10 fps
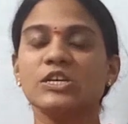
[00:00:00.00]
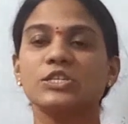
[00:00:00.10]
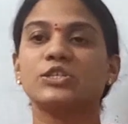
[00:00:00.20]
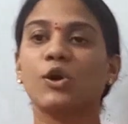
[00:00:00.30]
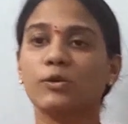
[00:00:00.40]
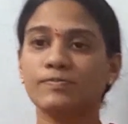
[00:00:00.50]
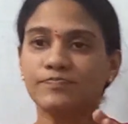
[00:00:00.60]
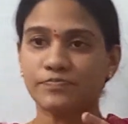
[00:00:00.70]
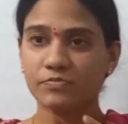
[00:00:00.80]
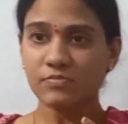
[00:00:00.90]
So
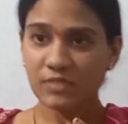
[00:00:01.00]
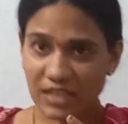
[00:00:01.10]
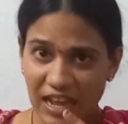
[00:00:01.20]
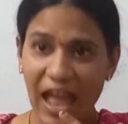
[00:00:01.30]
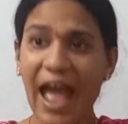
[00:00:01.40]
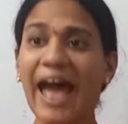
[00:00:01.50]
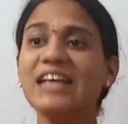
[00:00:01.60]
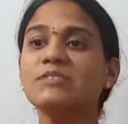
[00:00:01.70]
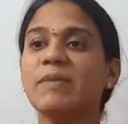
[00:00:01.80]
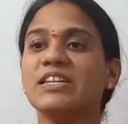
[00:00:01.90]

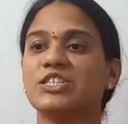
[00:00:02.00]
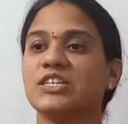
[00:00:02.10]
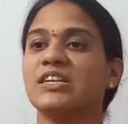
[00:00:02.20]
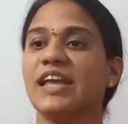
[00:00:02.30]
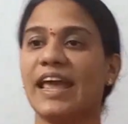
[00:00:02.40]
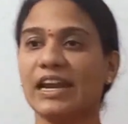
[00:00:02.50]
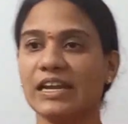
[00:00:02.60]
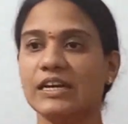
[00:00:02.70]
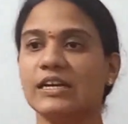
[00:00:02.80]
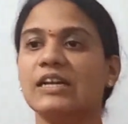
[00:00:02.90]
as mentioned
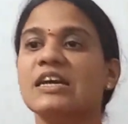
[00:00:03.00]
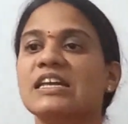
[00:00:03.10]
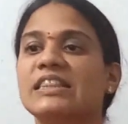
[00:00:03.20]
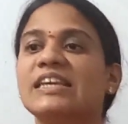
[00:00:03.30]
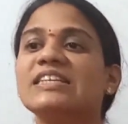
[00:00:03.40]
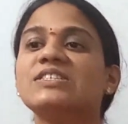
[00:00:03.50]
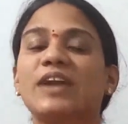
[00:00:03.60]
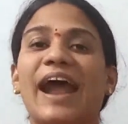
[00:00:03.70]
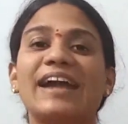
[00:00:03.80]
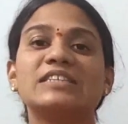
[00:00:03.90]
earlier, these
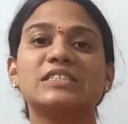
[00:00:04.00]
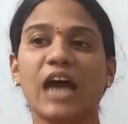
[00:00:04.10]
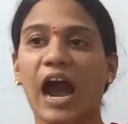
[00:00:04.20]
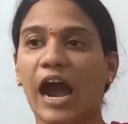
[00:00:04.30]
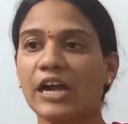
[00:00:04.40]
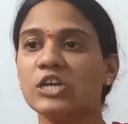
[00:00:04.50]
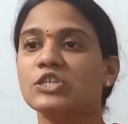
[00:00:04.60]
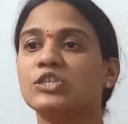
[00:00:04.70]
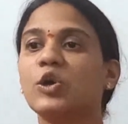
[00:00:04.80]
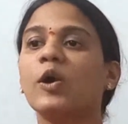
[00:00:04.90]
rights are
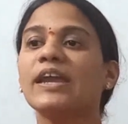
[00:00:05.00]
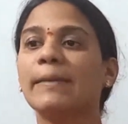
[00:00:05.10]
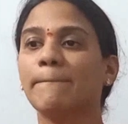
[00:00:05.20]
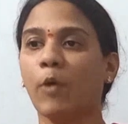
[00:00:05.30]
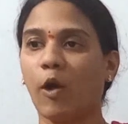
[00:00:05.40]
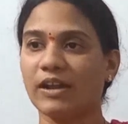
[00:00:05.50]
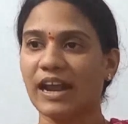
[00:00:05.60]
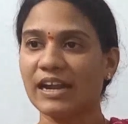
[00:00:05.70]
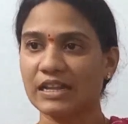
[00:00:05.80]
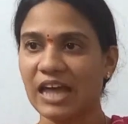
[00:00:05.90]
so
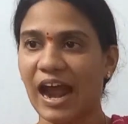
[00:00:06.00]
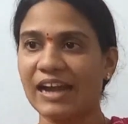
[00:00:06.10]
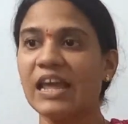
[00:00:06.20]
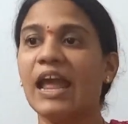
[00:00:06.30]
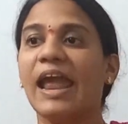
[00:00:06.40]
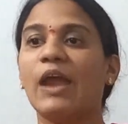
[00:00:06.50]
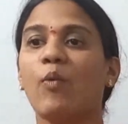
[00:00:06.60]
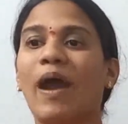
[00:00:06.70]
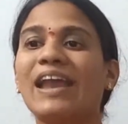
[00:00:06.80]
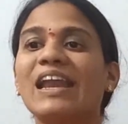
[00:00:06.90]
important that a
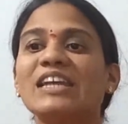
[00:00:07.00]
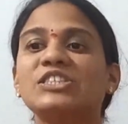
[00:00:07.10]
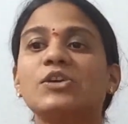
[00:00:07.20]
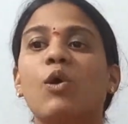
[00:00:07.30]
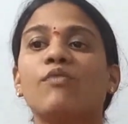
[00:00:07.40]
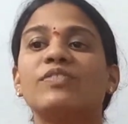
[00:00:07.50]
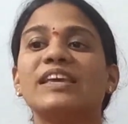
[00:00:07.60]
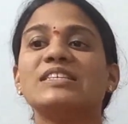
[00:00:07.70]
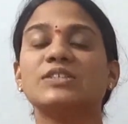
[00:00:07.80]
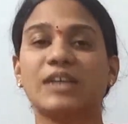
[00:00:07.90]
violation of
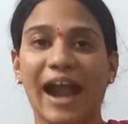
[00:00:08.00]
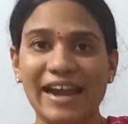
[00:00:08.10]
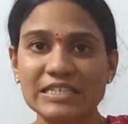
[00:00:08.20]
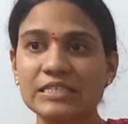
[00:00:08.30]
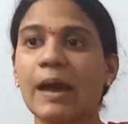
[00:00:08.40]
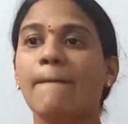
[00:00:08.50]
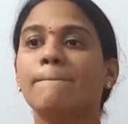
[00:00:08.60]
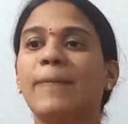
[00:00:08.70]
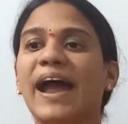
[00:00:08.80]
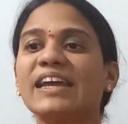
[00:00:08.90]
these rights
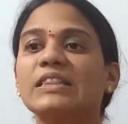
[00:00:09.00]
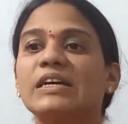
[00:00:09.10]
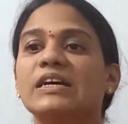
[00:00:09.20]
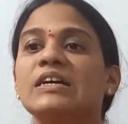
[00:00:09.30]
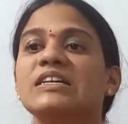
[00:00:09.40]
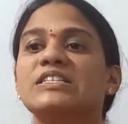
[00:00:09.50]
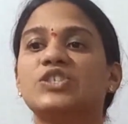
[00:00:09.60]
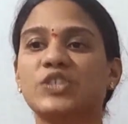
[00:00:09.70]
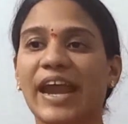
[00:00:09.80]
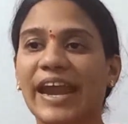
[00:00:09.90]
by the
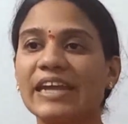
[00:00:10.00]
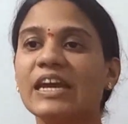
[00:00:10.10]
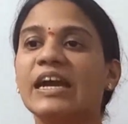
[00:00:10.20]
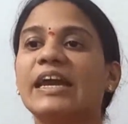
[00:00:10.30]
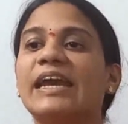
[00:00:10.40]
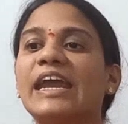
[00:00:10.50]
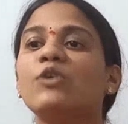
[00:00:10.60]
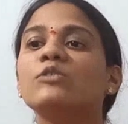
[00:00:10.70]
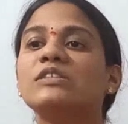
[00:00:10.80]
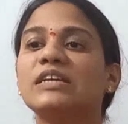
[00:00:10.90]
state
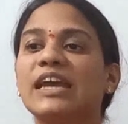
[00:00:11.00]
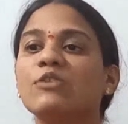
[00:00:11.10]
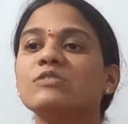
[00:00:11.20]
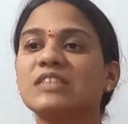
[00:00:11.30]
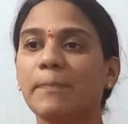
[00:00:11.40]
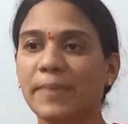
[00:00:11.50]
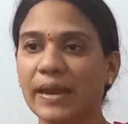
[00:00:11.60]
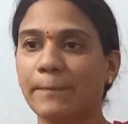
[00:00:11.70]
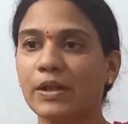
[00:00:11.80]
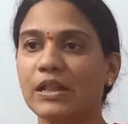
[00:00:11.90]
gives the
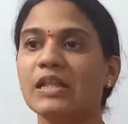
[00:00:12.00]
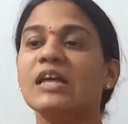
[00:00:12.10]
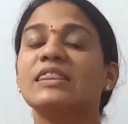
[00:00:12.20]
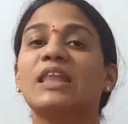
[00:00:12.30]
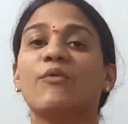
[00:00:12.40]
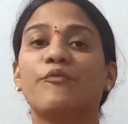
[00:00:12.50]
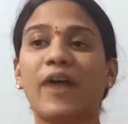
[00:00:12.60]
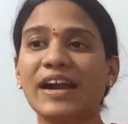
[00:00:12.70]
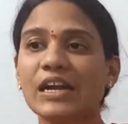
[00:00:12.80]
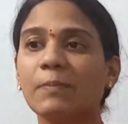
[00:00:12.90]
people the
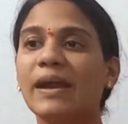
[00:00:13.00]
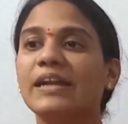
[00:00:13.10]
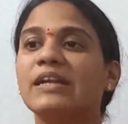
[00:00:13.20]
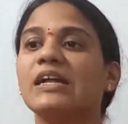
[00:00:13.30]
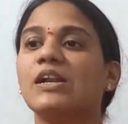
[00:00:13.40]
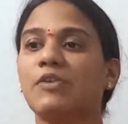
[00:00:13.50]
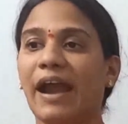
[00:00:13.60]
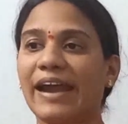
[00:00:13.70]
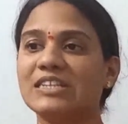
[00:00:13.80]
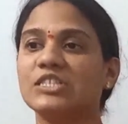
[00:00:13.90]
fundamental
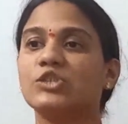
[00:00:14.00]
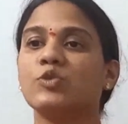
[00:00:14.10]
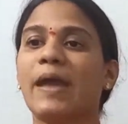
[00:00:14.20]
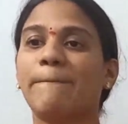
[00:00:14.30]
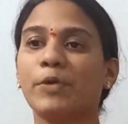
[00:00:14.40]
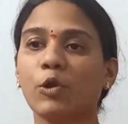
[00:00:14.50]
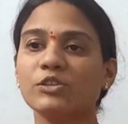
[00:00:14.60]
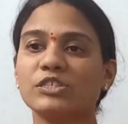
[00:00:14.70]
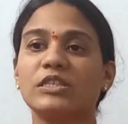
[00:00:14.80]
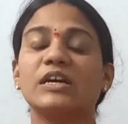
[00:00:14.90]
rights to
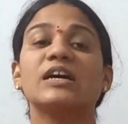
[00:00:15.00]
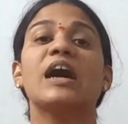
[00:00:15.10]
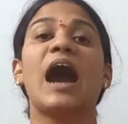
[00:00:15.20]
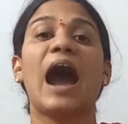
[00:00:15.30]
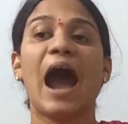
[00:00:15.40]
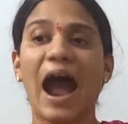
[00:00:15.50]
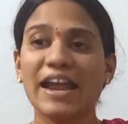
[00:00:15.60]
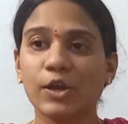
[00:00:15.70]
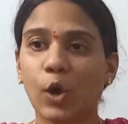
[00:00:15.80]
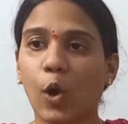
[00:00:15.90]
approach the
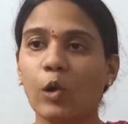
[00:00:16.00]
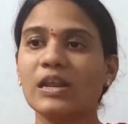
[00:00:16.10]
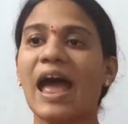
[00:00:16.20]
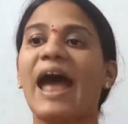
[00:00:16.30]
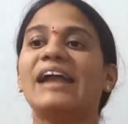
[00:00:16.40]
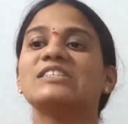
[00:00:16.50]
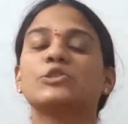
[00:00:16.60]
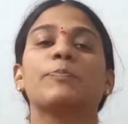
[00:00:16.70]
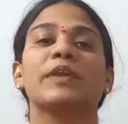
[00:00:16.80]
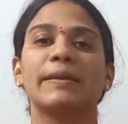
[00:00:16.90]
High Court and
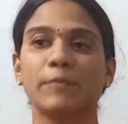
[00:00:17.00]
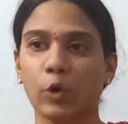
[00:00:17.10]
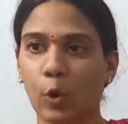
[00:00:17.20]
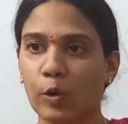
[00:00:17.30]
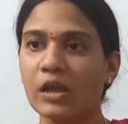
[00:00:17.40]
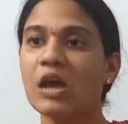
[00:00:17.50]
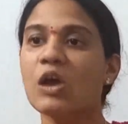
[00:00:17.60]
Supreme Court.